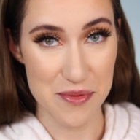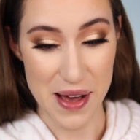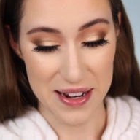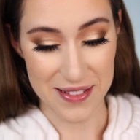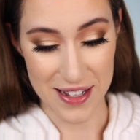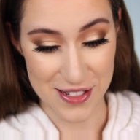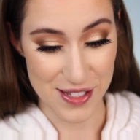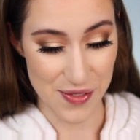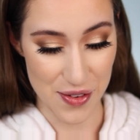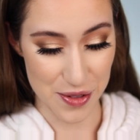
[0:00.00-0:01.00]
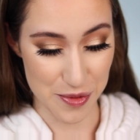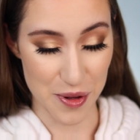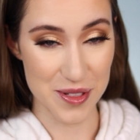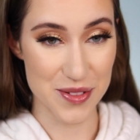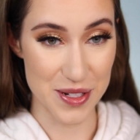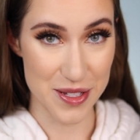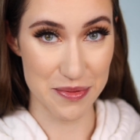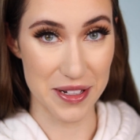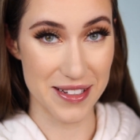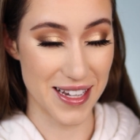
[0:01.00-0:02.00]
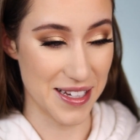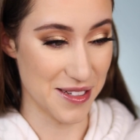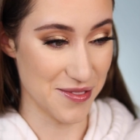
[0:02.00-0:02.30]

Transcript: dramatic lashes I've ever worn. So I just wanted to kind